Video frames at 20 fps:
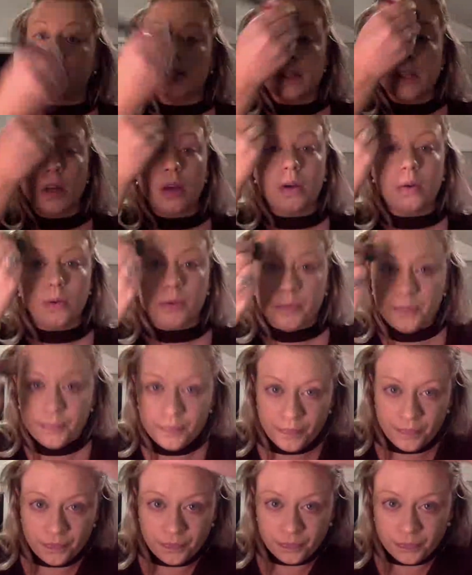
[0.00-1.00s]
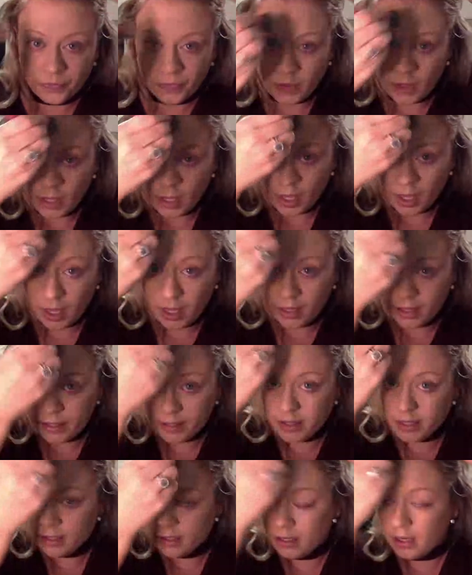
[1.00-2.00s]
So I
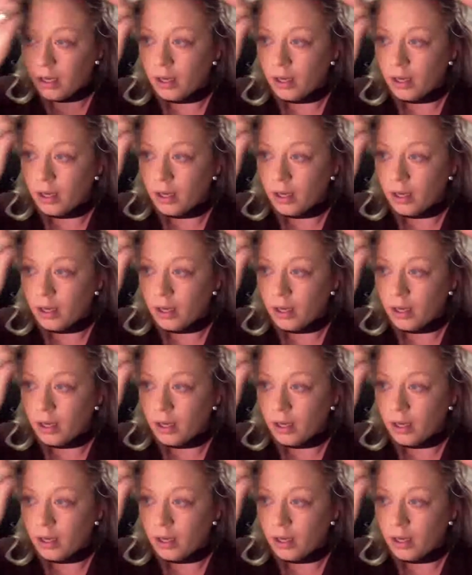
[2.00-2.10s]
like the